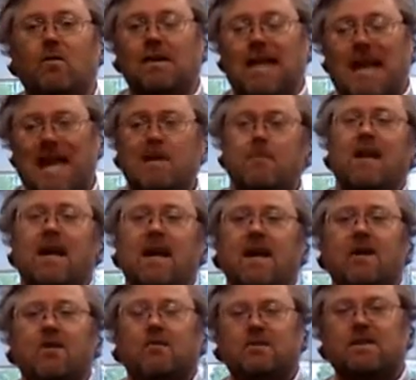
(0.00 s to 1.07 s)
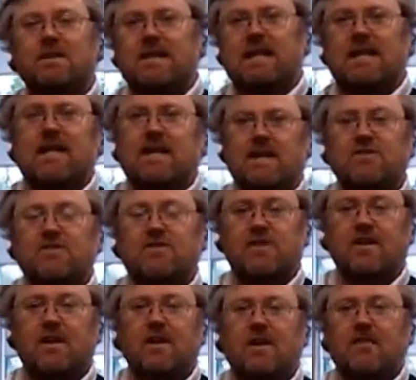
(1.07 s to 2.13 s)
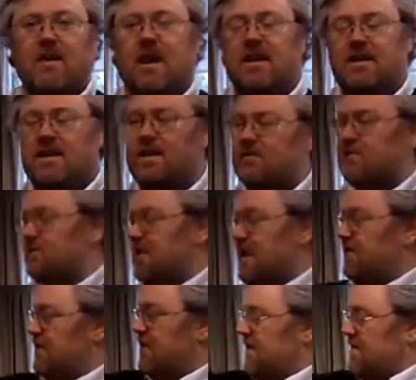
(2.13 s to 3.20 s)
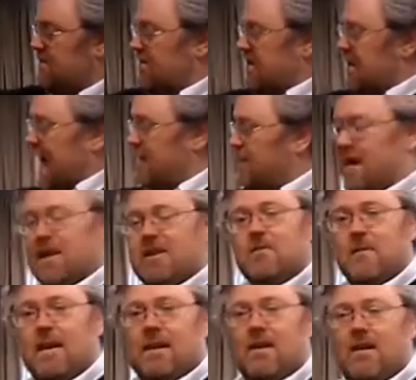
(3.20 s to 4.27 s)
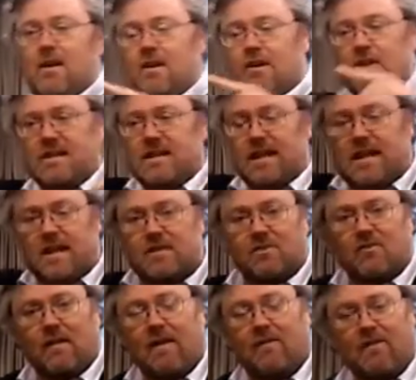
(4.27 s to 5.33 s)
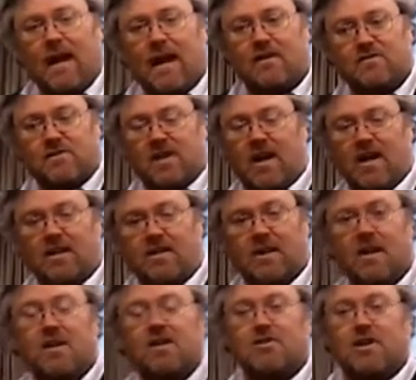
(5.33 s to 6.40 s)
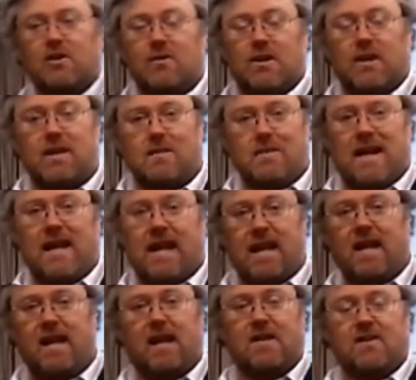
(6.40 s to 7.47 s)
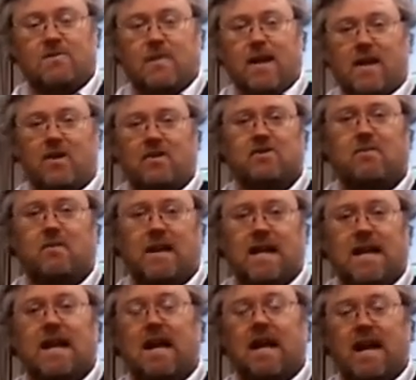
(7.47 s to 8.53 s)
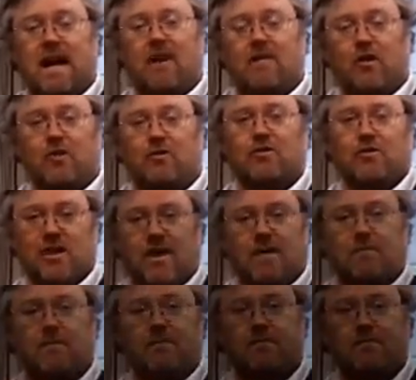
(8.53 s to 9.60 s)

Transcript: the gaming and all the dealers. The idea is to have the gaming in the middle and the dealers around the outside. So you want to come in here and spend lots of money and have a good time.